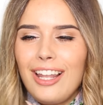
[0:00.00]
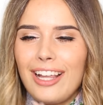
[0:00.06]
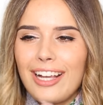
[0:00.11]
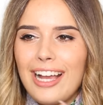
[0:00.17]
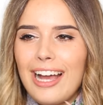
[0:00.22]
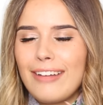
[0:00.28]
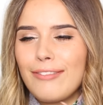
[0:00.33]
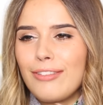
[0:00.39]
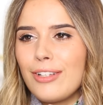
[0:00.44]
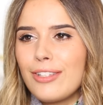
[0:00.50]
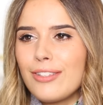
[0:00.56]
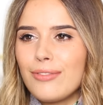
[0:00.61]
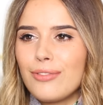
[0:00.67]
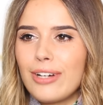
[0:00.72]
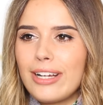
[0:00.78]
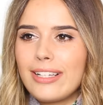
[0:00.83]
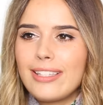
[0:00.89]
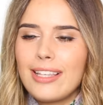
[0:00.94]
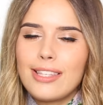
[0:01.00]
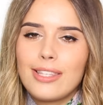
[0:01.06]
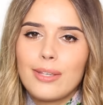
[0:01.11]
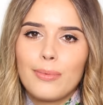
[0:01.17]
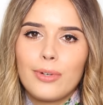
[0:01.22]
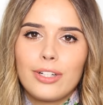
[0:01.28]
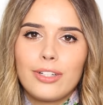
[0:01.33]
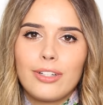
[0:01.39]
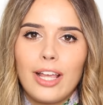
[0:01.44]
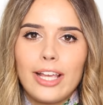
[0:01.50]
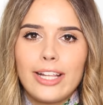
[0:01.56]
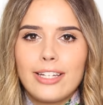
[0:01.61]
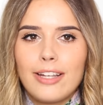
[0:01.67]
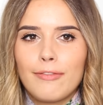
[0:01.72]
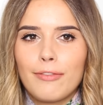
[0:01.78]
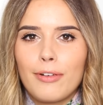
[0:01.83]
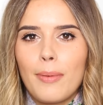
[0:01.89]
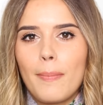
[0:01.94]
like I have lots of dresses that were like
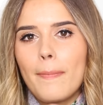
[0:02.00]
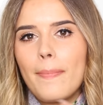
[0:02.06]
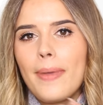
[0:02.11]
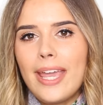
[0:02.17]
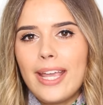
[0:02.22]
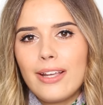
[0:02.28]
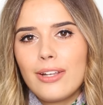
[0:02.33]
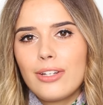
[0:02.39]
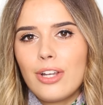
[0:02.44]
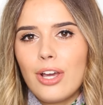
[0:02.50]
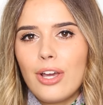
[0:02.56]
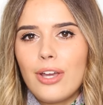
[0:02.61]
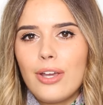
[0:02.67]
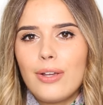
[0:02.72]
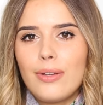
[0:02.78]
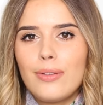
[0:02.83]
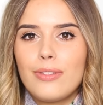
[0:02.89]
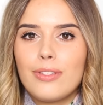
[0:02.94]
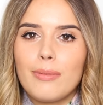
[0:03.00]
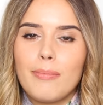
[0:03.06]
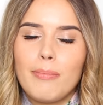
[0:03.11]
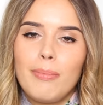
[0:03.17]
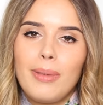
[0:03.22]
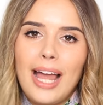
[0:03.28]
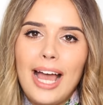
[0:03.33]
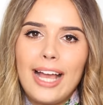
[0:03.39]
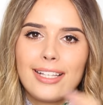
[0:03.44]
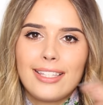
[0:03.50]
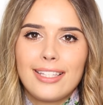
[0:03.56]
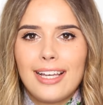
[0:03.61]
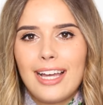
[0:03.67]
different pink tones and blacks.